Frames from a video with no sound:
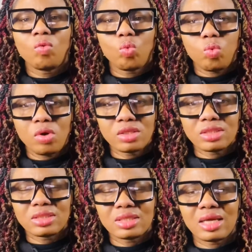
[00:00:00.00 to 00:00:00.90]

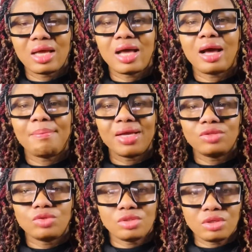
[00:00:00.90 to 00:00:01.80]
what am I
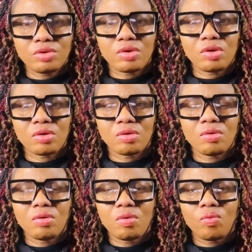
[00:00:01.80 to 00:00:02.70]
doing wrong?
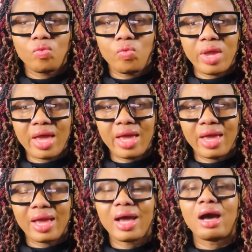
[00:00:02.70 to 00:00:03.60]
Where
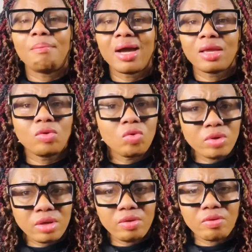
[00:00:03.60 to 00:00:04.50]
am I
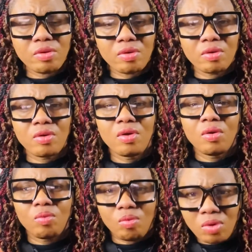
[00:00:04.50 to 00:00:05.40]
going wrong?
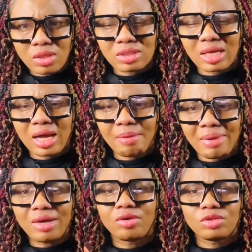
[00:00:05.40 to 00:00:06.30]
What am
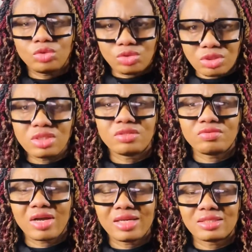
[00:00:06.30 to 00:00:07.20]
I not doing
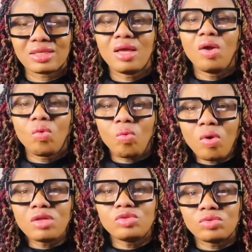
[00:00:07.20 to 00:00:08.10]
right?
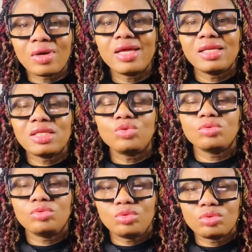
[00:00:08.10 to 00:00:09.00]
What do I need to
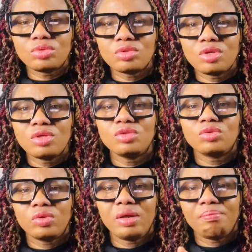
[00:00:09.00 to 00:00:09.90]
do
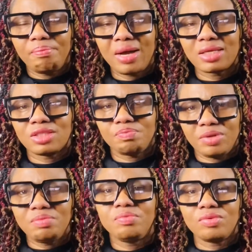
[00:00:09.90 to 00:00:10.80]
to impact
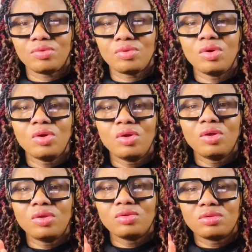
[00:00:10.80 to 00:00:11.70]
people's
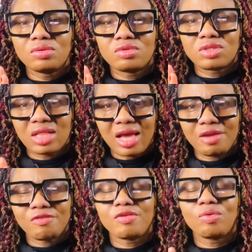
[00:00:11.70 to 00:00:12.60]

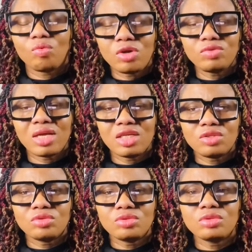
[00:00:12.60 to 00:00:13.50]
life? What do I need to
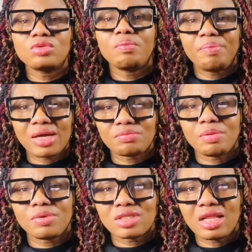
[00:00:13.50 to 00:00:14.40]
do to impact
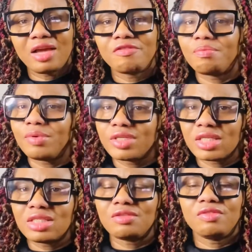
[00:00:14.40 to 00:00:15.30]
people's life
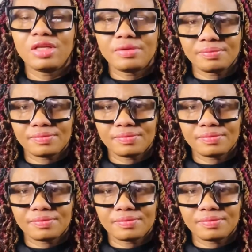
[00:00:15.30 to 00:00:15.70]
positively?